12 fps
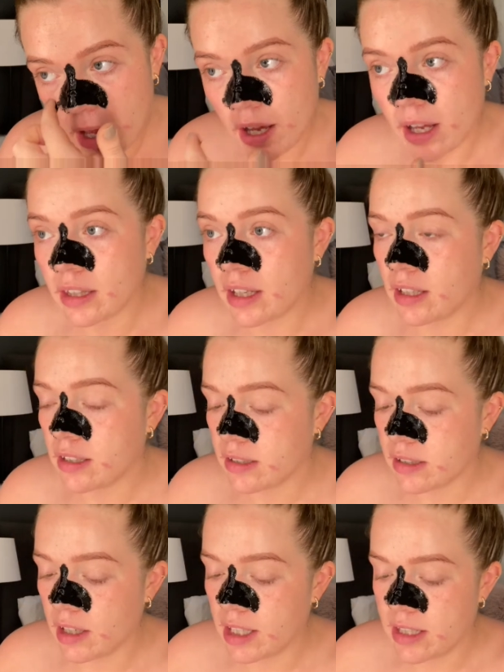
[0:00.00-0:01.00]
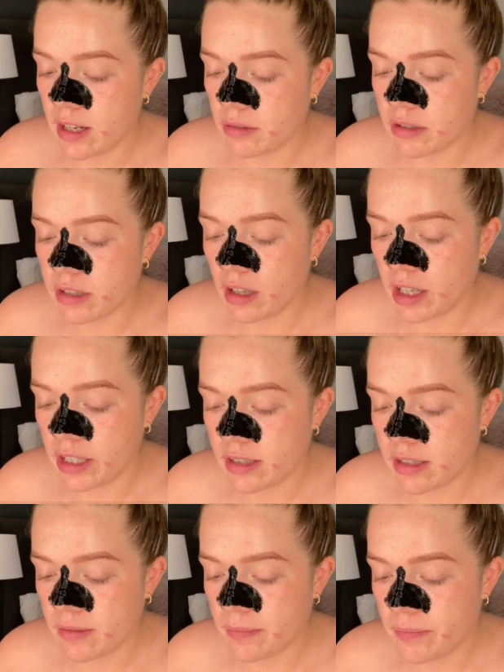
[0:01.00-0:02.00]
and then slightly down the
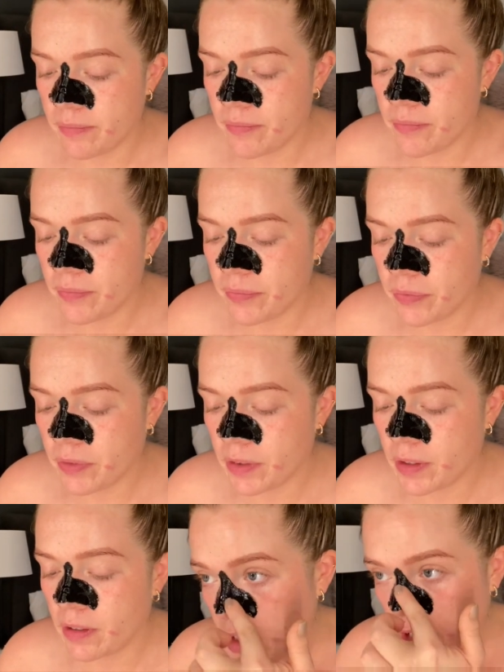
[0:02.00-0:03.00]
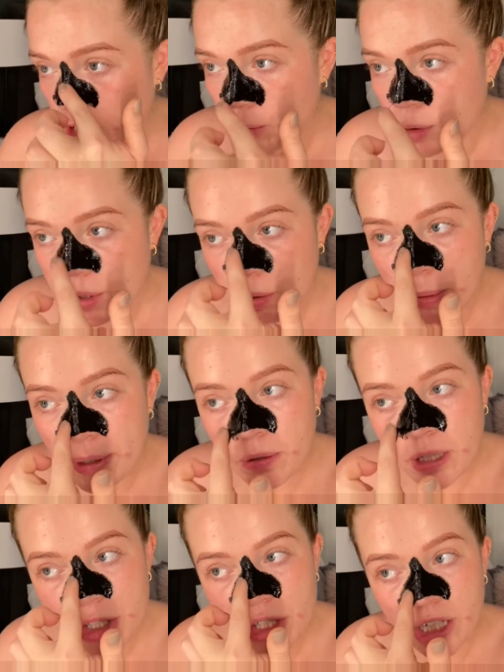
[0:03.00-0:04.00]
sides. You also want to be
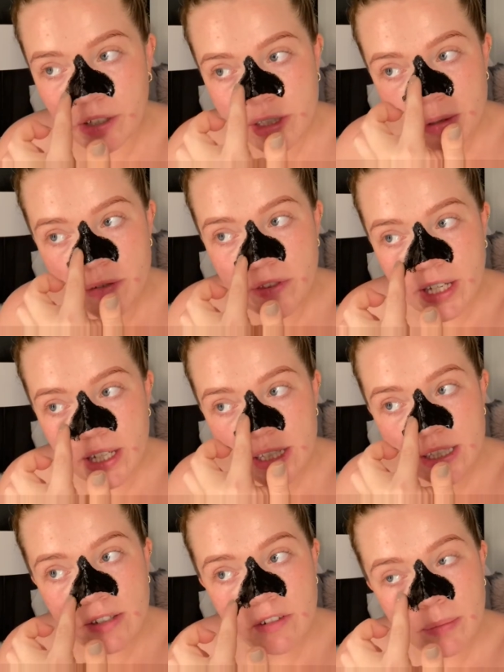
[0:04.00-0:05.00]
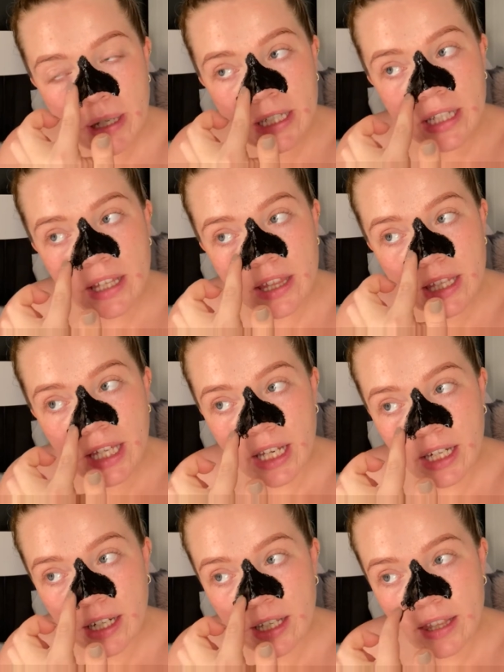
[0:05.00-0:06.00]
quite generous with this. If you make it
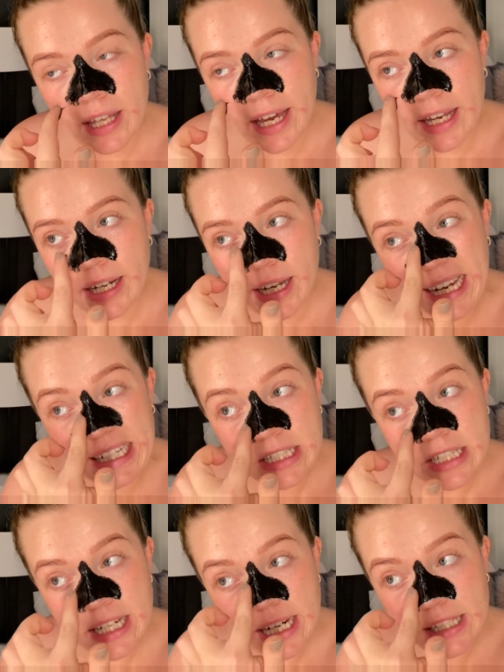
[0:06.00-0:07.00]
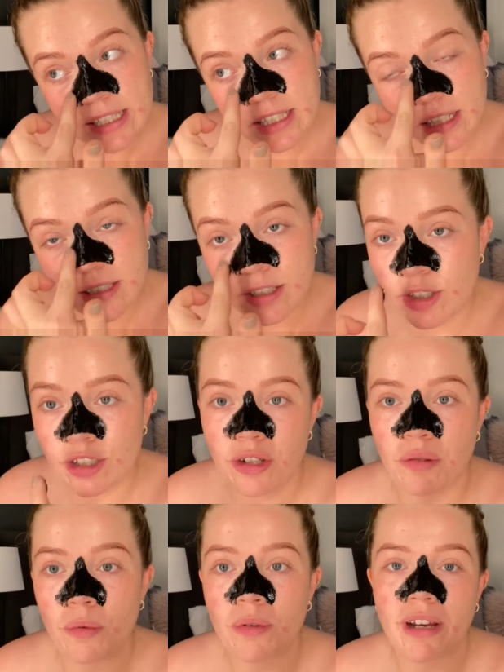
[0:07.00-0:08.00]
thin, then it, it doesn't
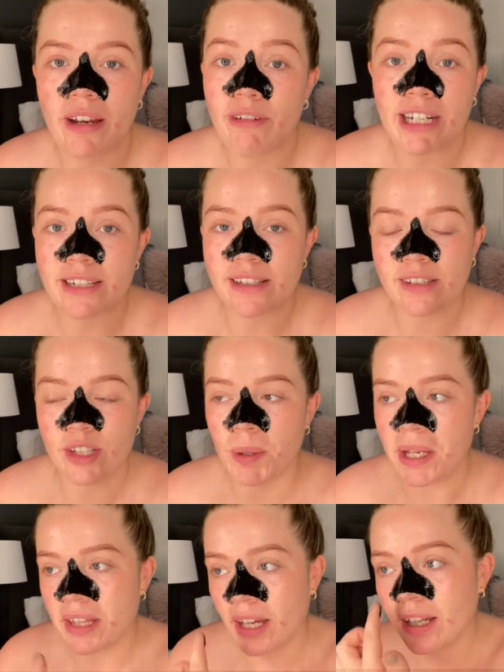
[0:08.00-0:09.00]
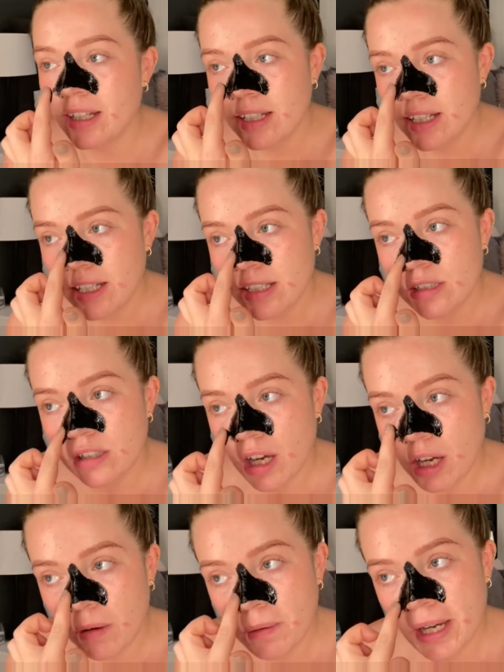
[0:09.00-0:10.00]
do, it really doesn't do anything.
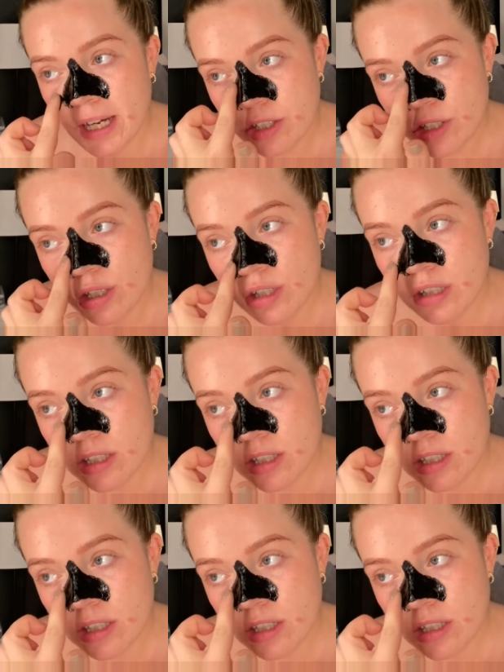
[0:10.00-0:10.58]
So yeah, just